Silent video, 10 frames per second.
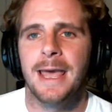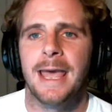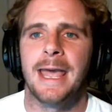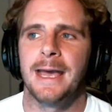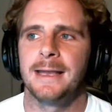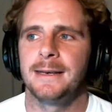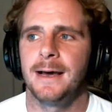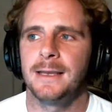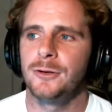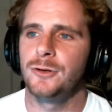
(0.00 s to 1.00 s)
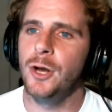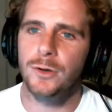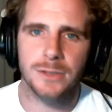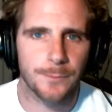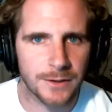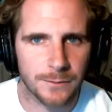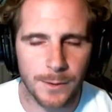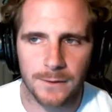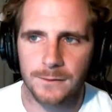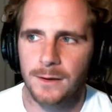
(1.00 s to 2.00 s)
And uh, you know something's
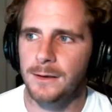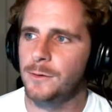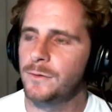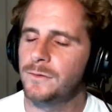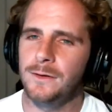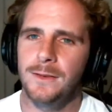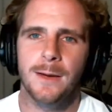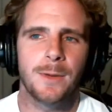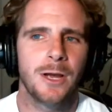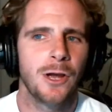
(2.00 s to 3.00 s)
missing, you see them